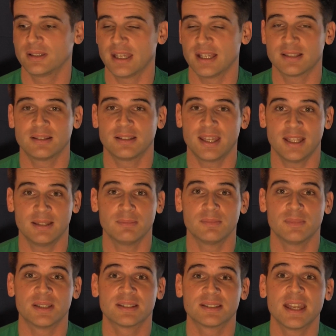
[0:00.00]
get, get
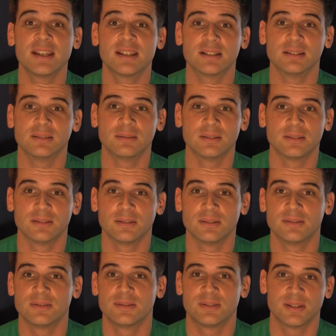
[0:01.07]
mistaken
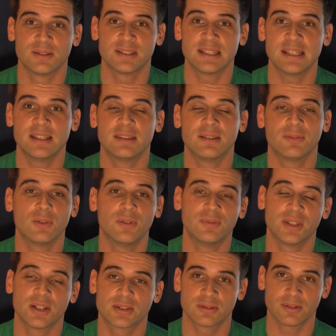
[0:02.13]
to see the fourth
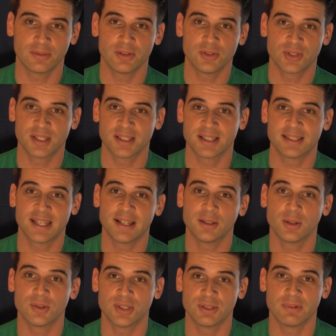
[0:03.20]
industrial revolution as a
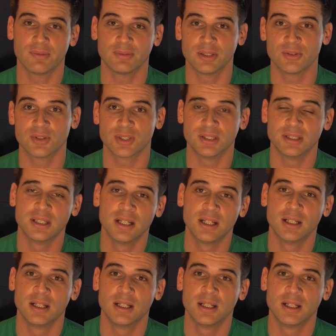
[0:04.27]
technology revolution.